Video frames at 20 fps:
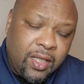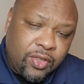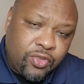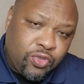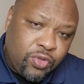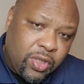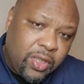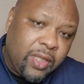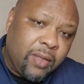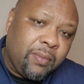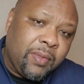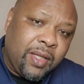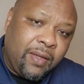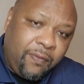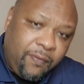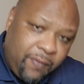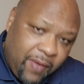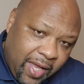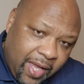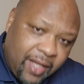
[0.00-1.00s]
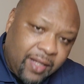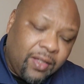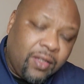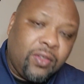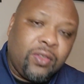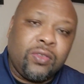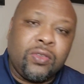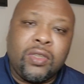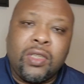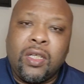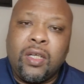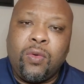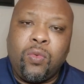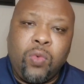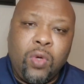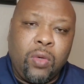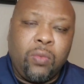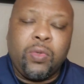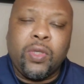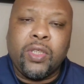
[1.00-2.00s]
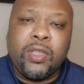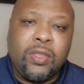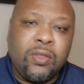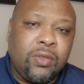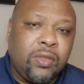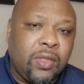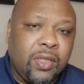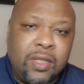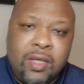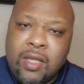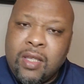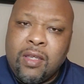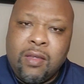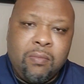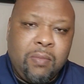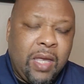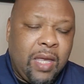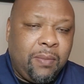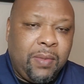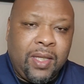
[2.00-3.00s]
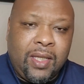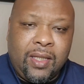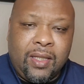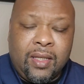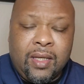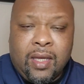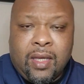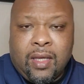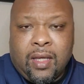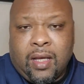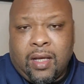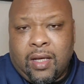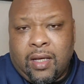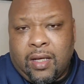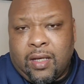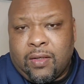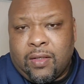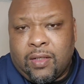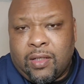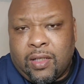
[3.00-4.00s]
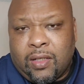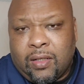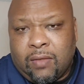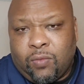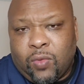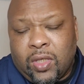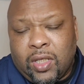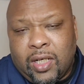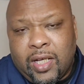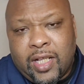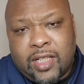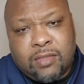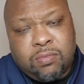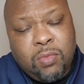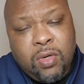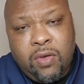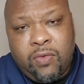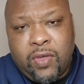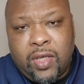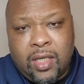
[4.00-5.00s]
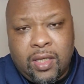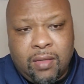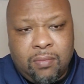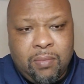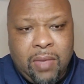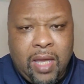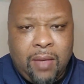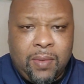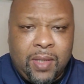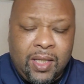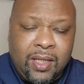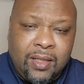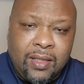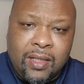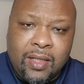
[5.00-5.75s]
trim the fat on what we're doing. Maybe one less movie, maybe